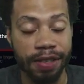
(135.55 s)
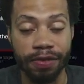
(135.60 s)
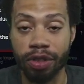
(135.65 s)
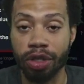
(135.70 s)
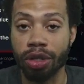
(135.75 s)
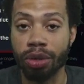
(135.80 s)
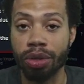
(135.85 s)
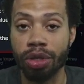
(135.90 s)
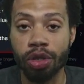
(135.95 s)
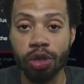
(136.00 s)
If you
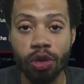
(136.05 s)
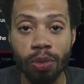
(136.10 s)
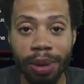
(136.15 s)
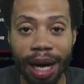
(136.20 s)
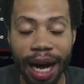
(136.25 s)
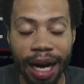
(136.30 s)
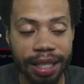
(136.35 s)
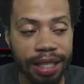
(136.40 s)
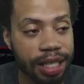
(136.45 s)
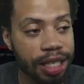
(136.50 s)
do 2
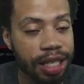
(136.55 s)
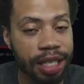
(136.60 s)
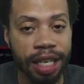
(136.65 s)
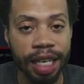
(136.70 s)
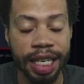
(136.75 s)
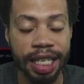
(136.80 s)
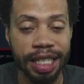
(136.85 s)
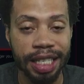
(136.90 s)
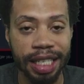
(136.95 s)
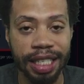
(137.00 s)
boxes,
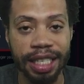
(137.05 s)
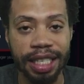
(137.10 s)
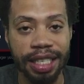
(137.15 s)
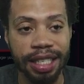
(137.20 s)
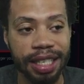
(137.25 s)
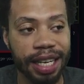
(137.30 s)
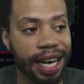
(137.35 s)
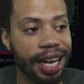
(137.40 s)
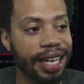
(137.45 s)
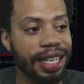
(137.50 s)
60
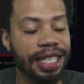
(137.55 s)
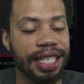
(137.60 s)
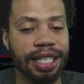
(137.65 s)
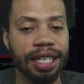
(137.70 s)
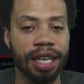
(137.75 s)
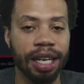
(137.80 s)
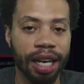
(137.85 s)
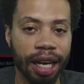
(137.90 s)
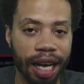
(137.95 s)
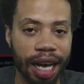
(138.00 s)
seconds,
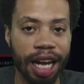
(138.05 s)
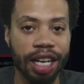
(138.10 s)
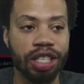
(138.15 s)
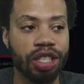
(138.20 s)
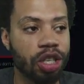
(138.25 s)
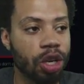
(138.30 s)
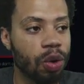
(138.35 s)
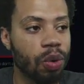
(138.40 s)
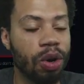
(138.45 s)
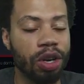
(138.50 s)
and
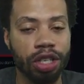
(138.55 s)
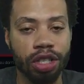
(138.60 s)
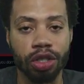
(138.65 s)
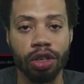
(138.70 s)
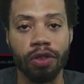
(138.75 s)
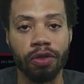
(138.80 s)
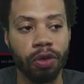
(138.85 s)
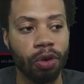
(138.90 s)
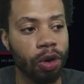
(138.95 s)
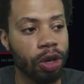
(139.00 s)
so on and
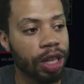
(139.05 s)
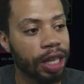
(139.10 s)
so forth.